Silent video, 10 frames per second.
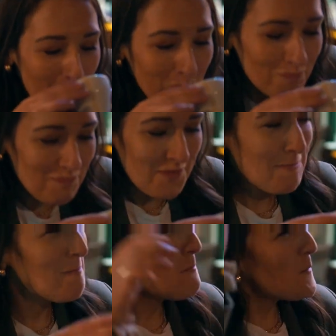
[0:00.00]
yeah.
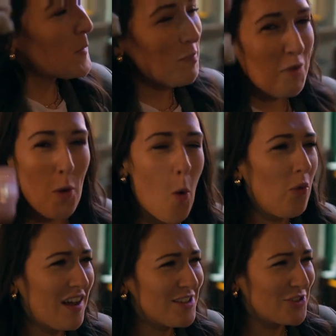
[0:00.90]

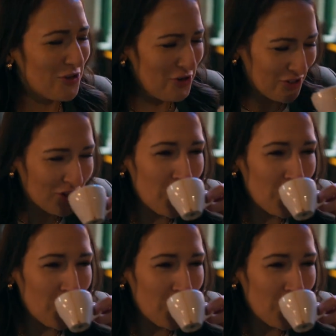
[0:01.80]
Ooh, that is good.